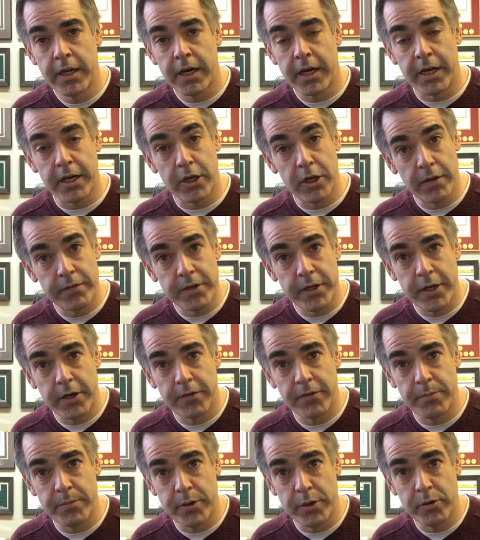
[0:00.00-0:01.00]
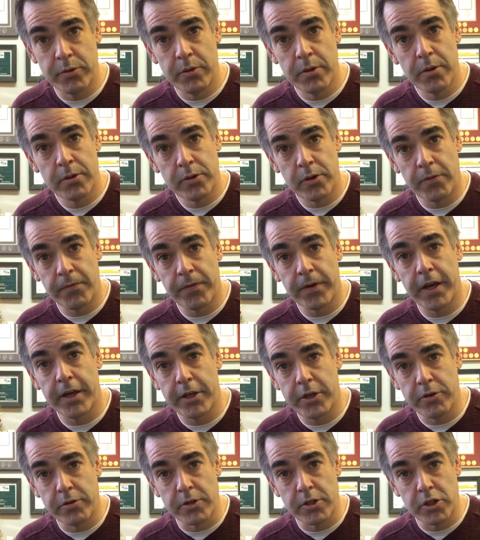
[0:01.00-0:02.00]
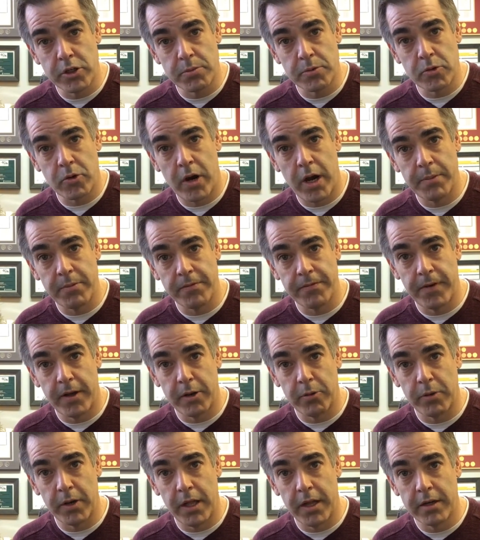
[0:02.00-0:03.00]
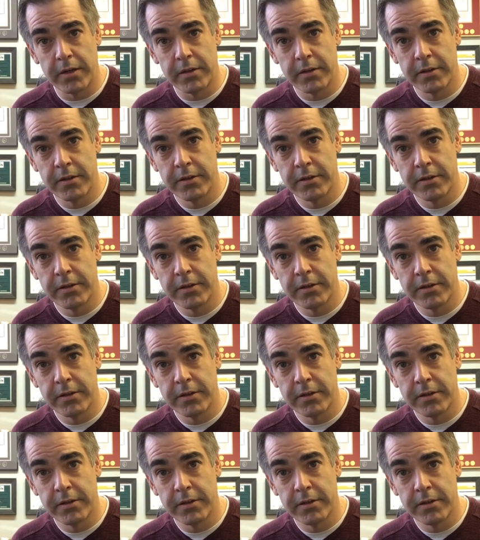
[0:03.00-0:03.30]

I'd love to hear from you. Don't forget you can subscribe and follow along.